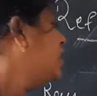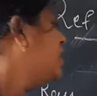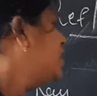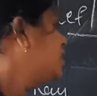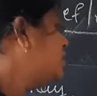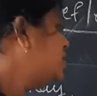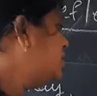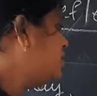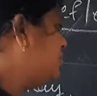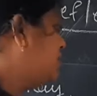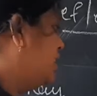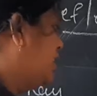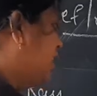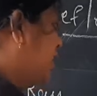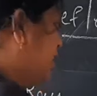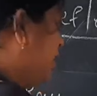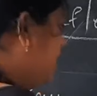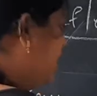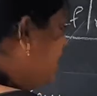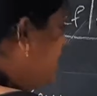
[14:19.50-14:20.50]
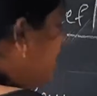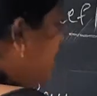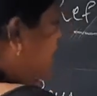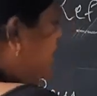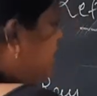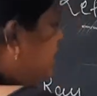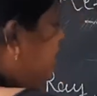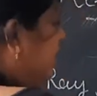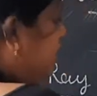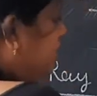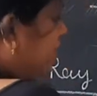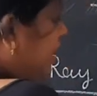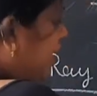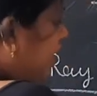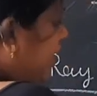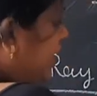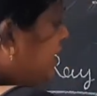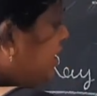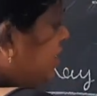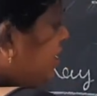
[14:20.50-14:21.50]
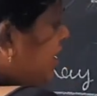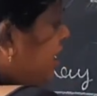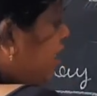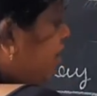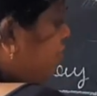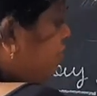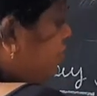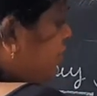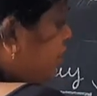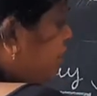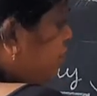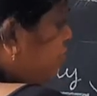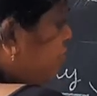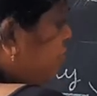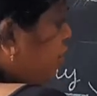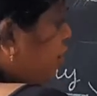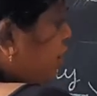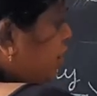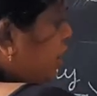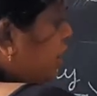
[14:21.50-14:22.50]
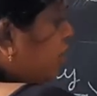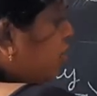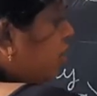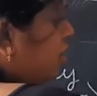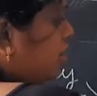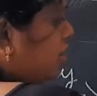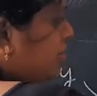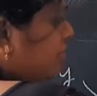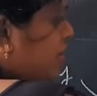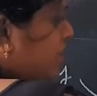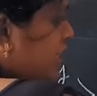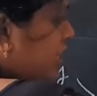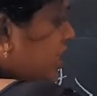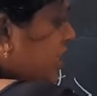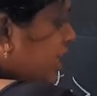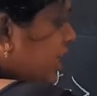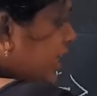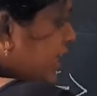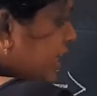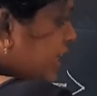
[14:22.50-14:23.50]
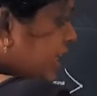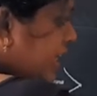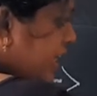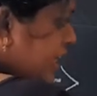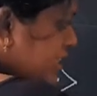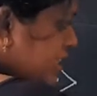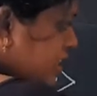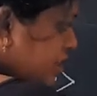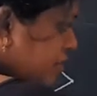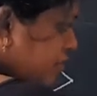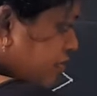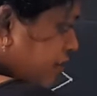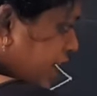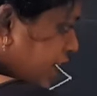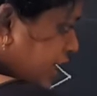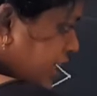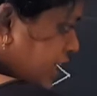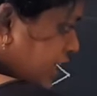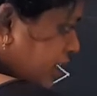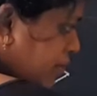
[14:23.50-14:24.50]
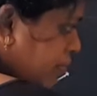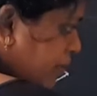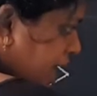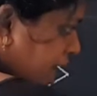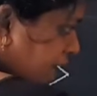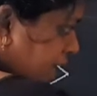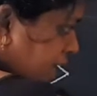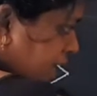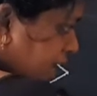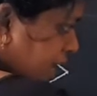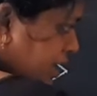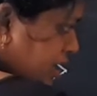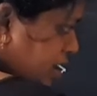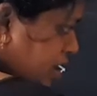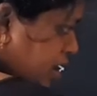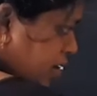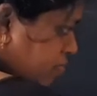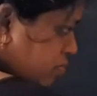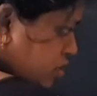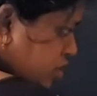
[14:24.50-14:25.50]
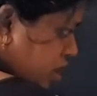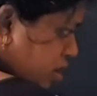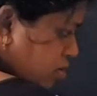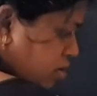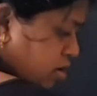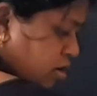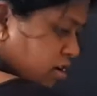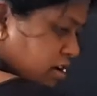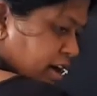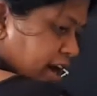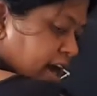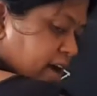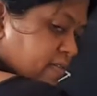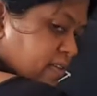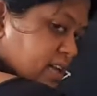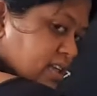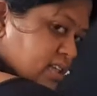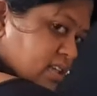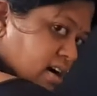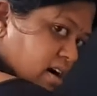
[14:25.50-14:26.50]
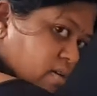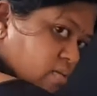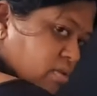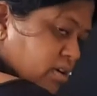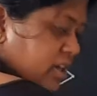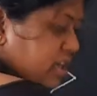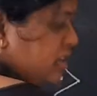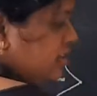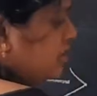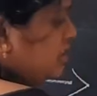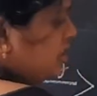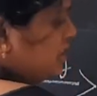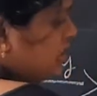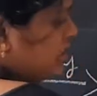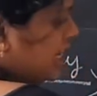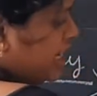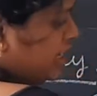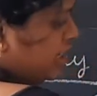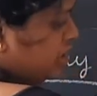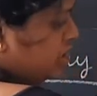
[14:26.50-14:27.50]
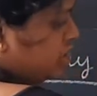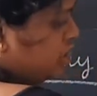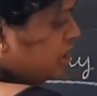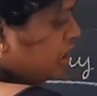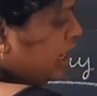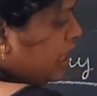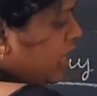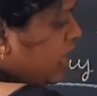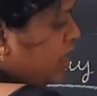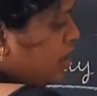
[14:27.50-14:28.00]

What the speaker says: Similarly, the light after falling on the mirror, it gets reflected back and comes out or travels out in this direction.